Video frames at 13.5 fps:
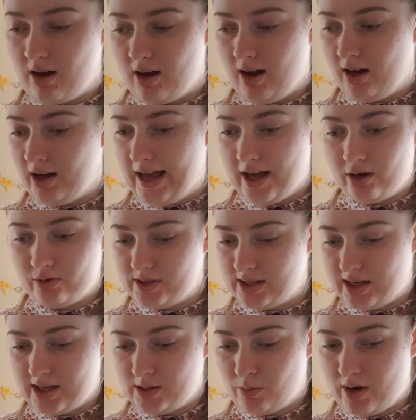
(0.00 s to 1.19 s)
I cannot sing
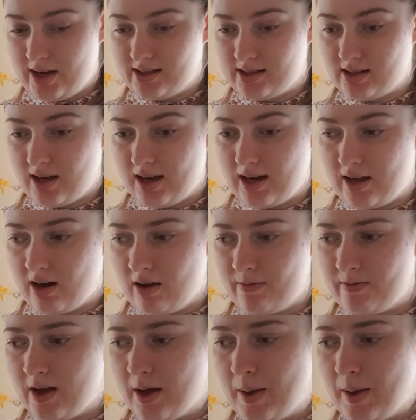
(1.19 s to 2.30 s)
its praises highly enough.